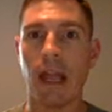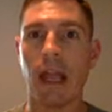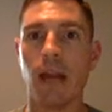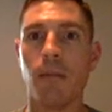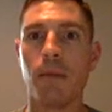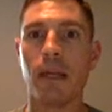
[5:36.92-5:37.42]

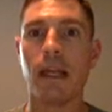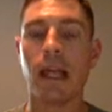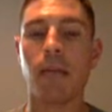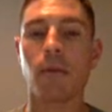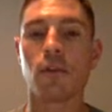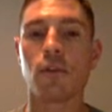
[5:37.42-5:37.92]
and being
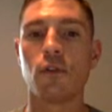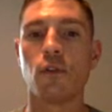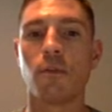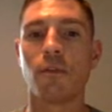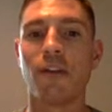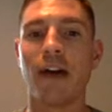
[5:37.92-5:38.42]
able to
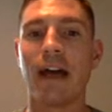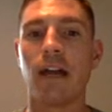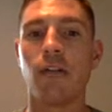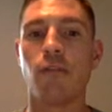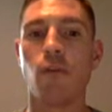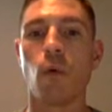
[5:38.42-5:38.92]

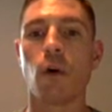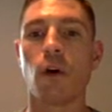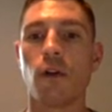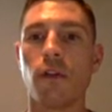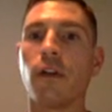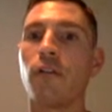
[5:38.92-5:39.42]
provide
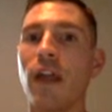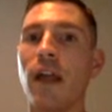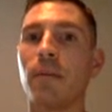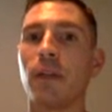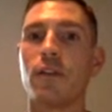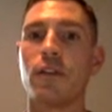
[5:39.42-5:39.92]
for their
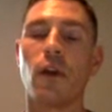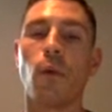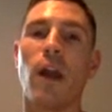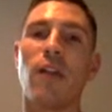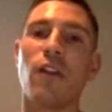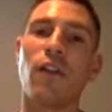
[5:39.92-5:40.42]
families in a
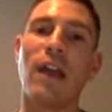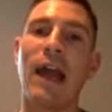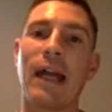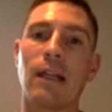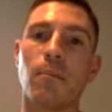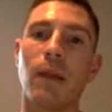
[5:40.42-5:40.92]
way that they
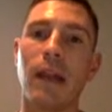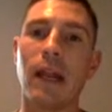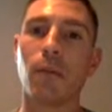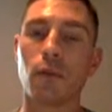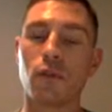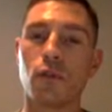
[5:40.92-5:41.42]
hadn't been
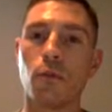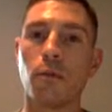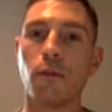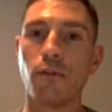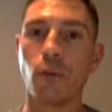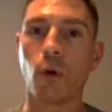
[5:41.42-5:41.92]
able to
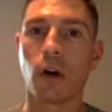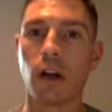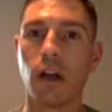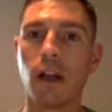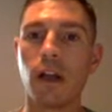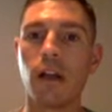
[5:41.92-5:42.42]
before.
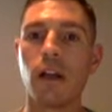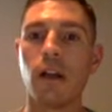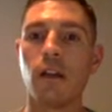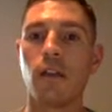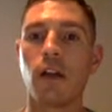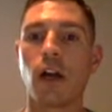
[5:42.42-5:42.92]

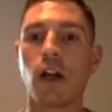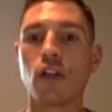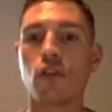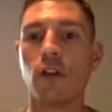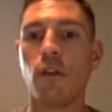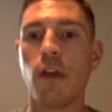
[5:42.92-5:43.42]
The
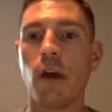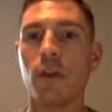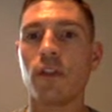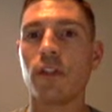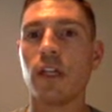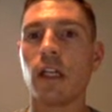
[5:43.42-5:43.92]
country that we
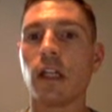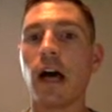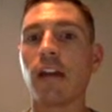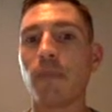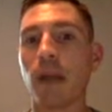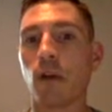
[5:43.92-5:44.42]
see a
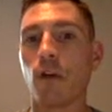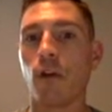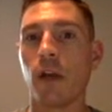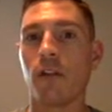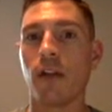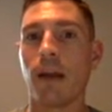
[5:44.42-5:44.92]
lot of
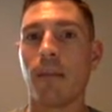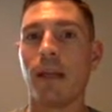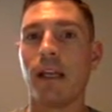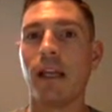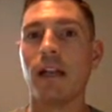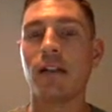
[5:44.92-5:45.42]
microcredits
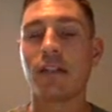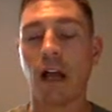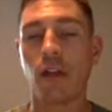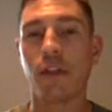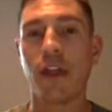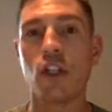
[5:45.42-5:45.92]
happening in
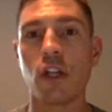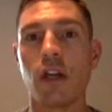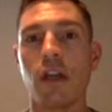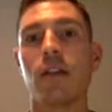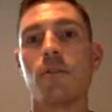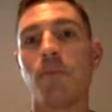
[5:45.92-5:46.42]
South
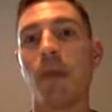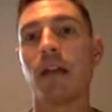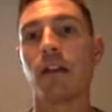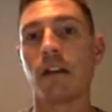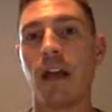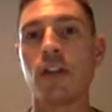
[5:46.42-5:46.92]
Asia is
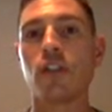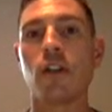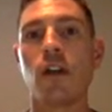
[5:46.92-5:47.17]
Bangladesh,